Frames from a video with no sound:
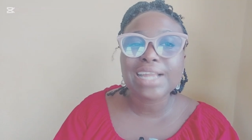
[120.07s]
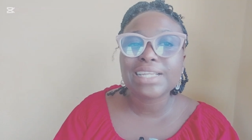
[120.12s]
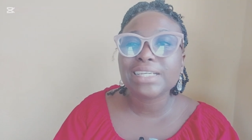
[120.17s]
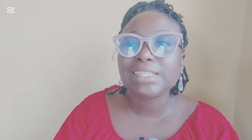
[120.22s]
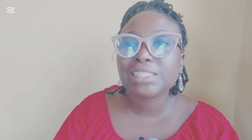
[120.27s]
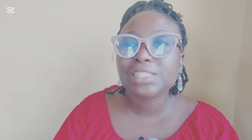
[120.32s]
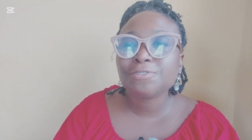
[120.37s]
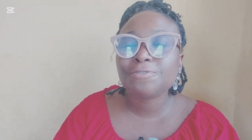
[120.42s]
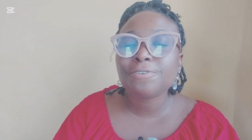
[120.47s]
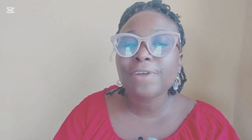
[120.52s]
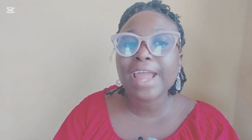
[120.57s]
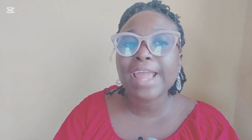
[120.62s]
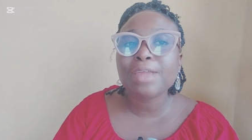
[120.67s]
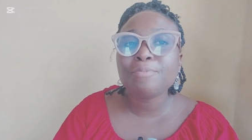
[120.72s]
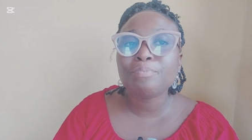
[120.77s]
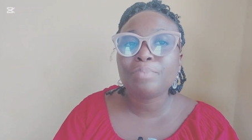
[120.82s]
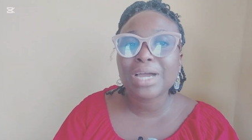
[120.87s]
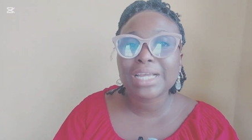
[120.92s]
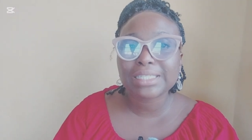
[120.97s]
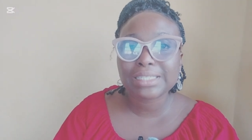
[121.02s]

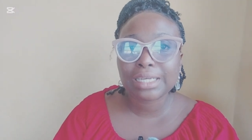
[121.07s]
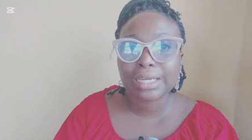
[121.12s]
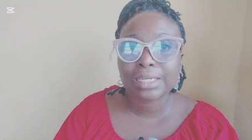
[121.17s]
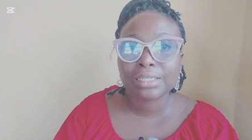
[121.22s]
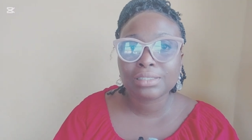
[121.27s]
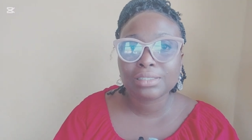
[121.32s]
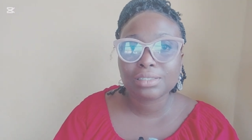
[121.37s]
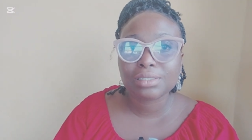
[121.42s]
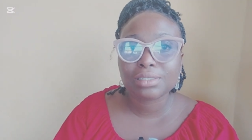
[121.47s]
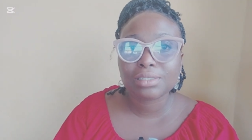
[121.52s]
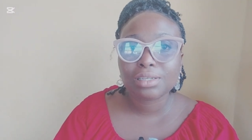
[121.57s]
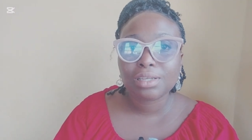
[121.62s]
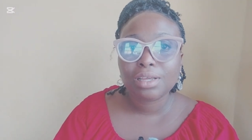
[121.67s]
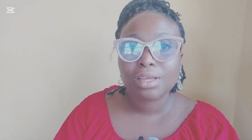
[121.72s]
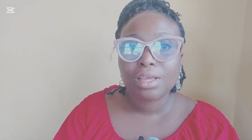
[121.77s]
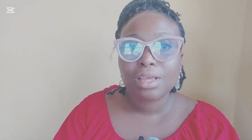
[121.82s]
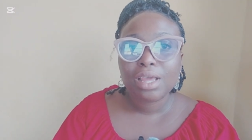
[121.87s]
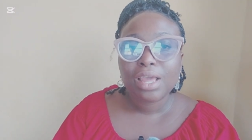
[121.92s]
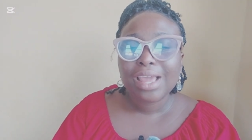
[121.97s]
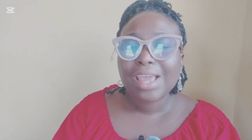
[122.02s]
identifying patterns.
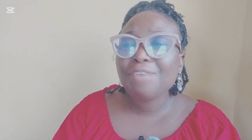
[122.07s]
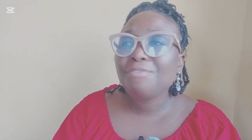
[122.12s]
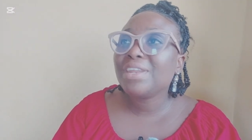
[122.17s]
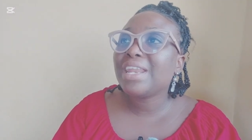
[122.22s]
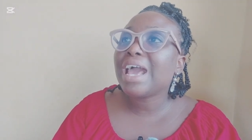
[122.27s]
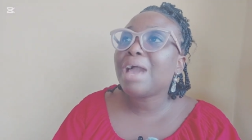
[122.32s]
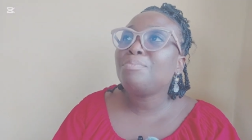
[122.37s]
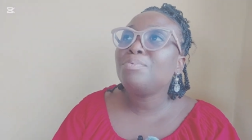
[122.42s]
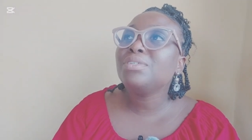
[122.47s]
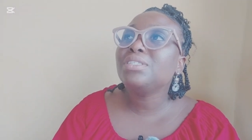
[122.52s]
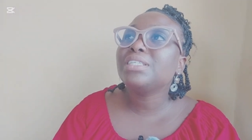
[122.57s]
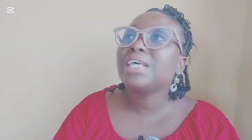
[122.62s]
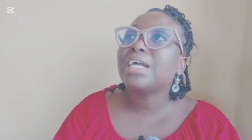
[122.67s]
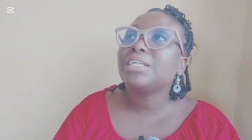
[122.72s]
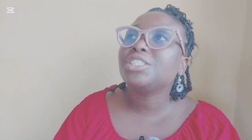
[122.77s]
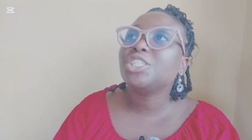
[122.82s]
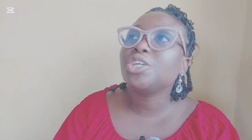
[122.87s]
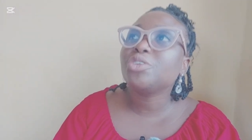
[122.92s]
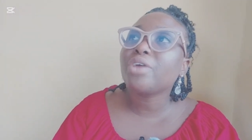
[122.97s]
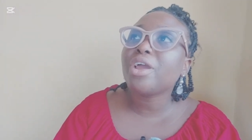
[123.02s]
If it happens
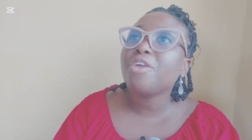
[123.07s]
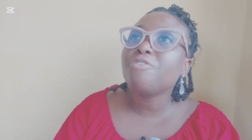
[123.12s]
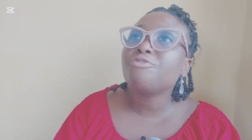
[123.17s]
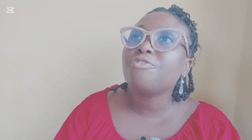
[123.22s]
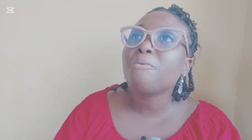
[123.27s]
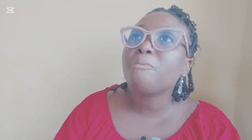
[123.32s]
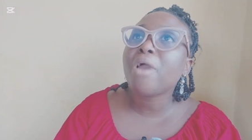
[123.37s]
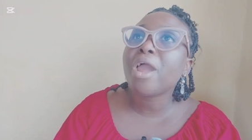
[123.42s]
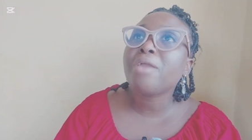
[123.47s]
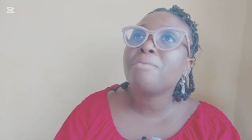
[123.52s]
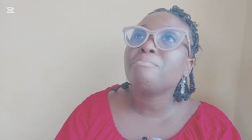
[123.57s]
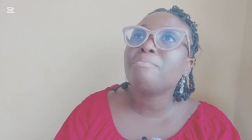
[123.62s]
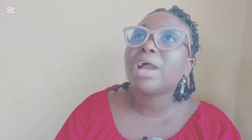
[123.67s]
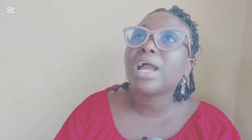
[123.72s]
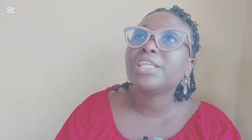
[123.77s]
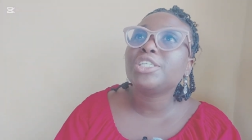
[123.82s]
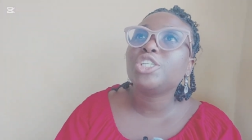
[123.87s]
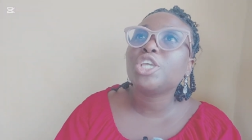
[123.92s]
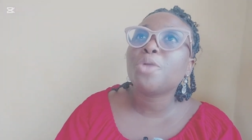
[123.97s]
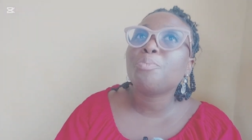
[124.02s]
that January, February,
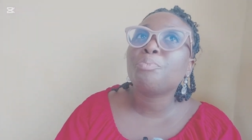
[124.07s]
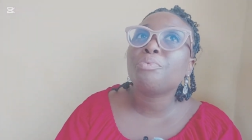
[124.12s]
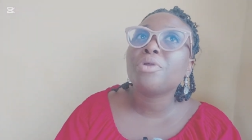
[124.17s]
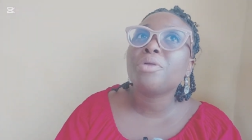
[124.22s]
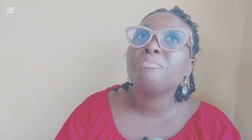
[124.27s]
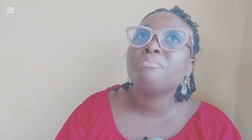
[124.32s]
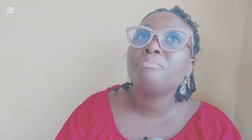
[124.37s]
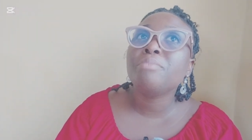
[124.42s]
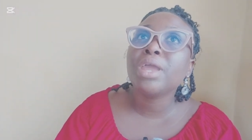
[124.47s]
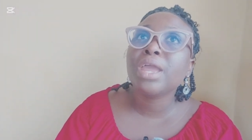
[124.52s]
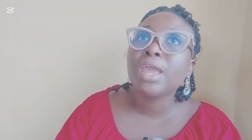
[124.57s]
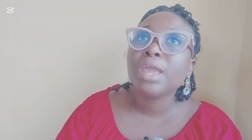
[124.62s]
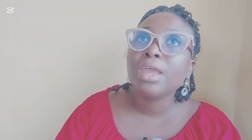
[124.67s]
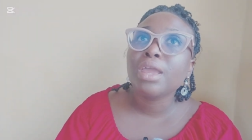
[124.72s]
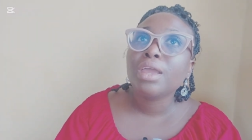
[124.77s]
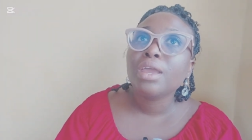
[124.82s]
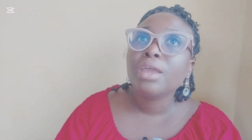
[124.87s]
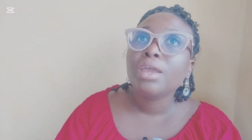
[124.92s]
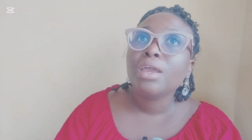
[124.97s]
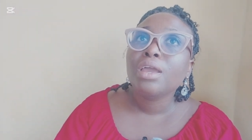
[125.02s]
March, April, May,
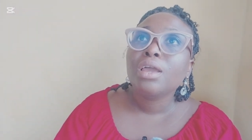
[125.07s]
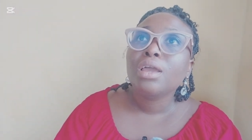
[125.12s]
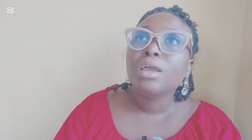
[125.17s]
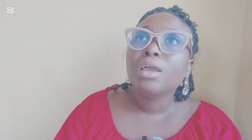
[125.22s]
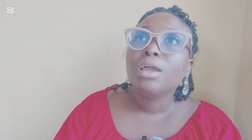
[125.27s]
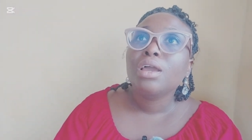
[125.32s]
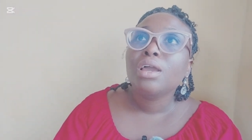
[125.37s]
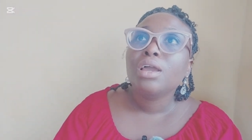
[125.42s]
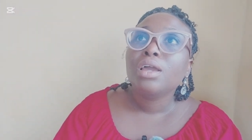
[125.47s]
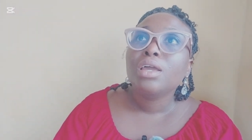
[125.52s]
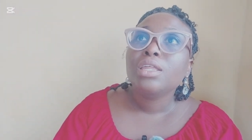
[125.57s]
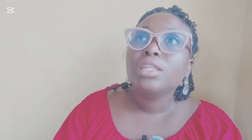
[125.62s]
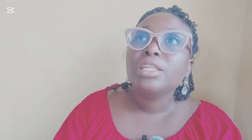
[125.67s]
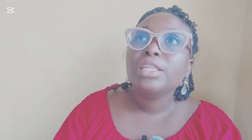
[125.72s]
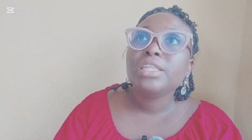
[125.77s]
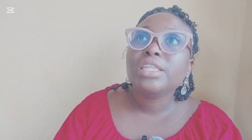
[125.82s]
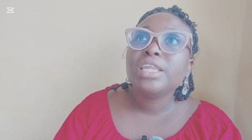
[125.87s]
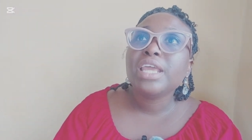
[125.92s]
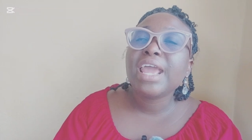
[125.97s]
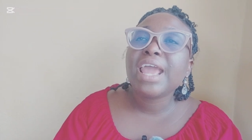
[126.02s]

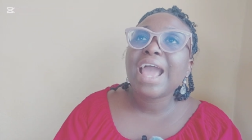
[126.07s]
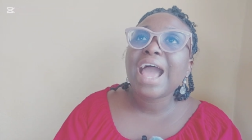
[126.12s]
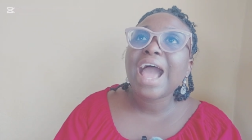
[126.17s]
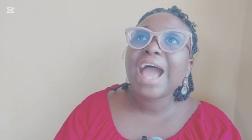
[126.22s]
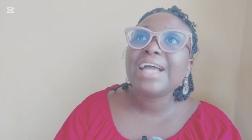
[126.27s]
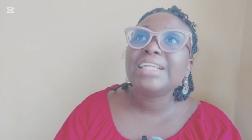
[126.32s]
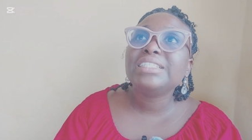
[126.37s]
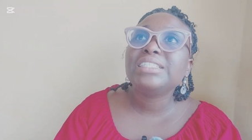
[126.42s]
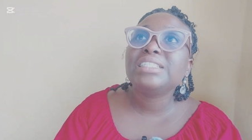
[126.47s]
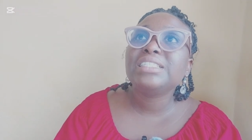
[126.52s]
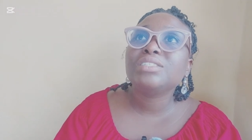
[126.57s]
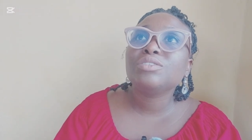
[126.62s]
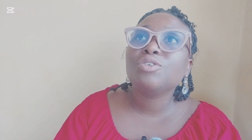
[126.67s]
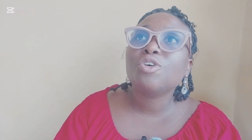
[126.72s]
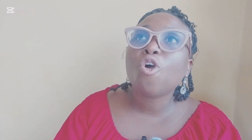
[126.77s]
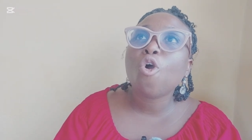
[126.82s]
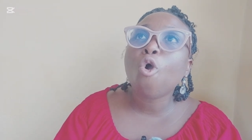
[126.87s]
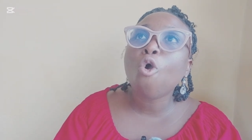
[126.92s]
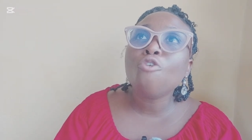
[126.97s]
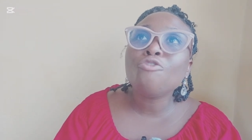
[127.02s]
they had
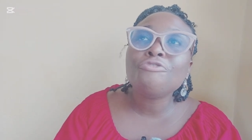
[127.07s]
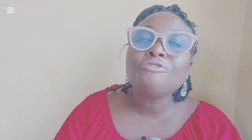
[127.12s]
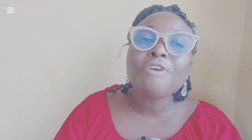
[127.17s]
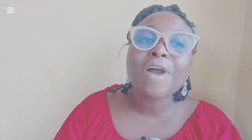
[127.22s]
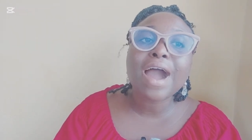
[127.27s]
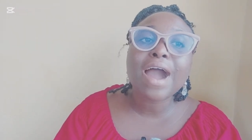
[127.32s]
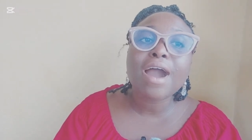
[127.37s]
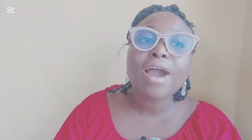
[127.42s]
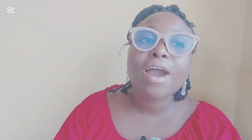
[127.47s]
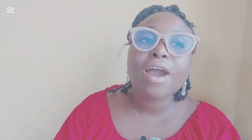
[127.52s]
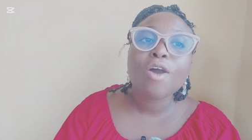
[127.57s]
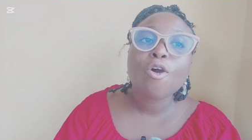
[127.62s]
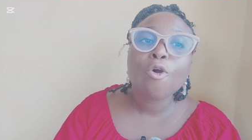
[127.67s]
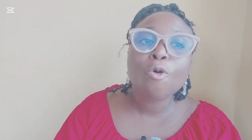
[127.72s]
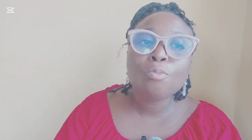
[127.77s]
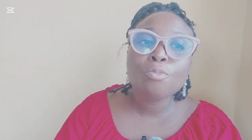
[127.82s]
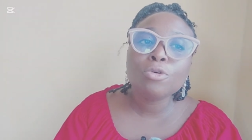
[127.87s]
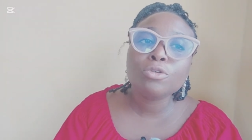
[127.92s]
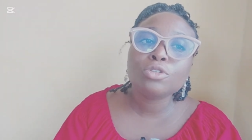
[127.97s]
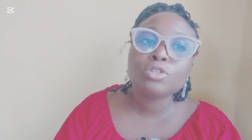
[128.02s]
over
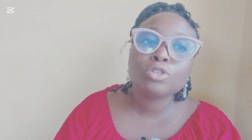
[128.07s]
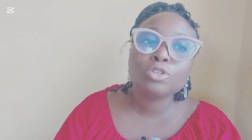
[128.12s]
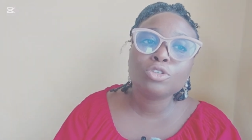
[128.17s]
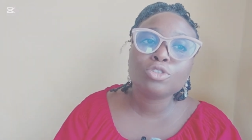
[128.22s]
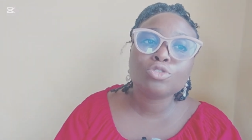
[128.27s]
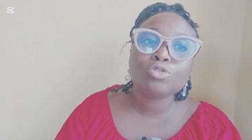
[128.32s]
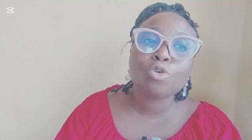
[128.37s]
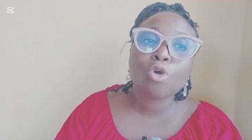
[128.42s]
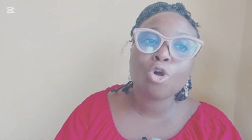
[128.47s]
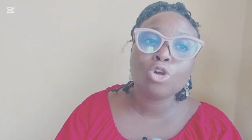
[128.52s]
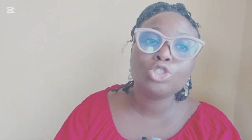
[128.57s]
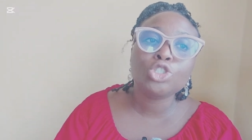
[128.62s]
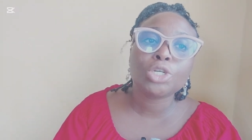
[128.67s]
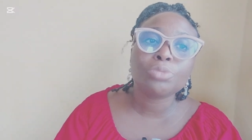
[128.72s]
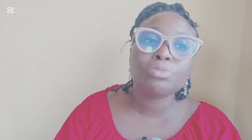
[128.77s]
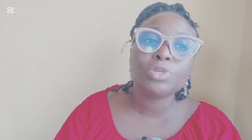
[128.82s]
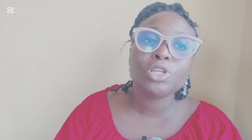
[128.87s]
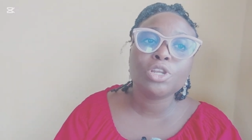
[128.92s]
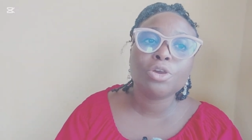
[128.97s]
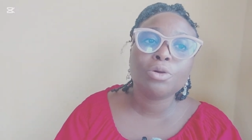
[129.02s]
almost close to
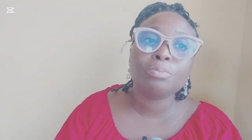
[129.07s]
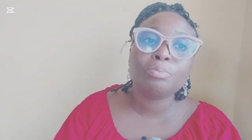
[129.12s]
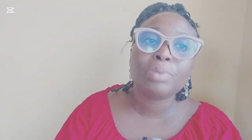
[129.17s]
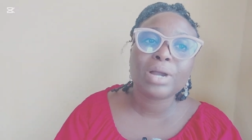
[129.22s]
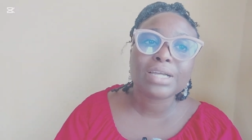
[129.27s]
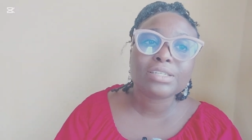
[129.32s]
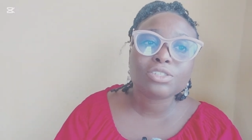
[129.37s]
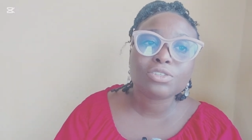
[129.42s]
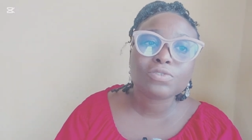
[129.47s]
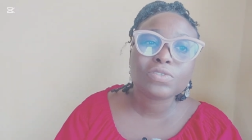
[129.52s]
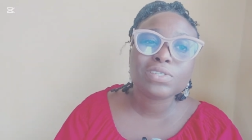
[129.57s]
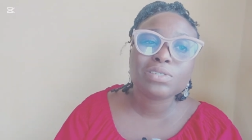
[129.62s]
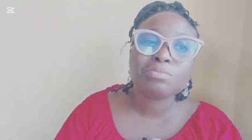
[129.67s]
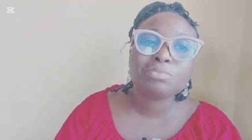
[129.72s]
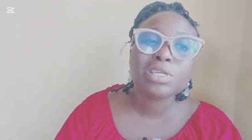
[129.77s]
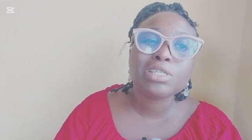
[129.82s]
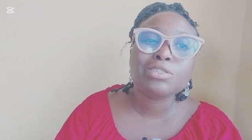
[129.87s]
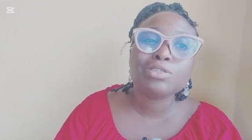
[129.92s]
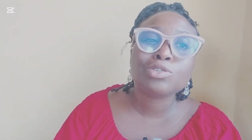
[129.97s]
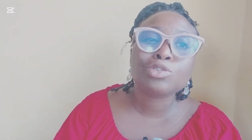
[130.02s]
100 million bags of
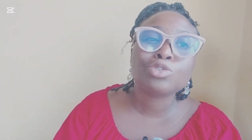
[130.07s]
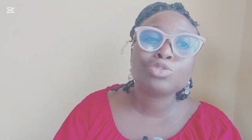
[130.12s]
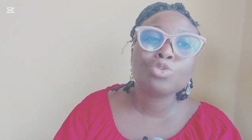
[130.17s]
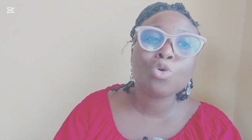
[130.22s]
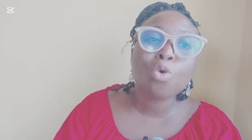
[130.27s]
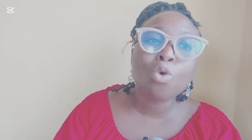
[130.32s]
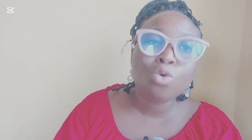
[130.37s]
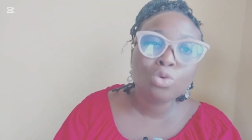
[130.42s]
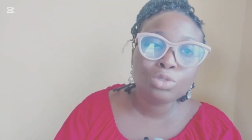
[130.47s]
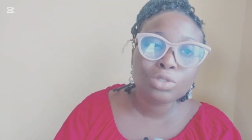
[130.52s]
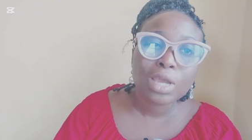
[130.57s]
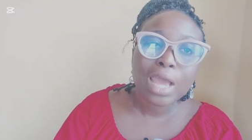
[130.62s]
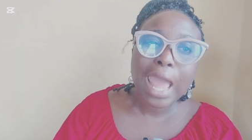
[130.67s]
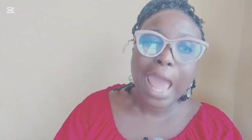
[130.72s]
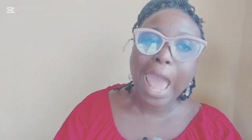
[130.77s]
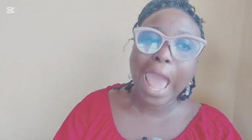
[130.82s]
cement sold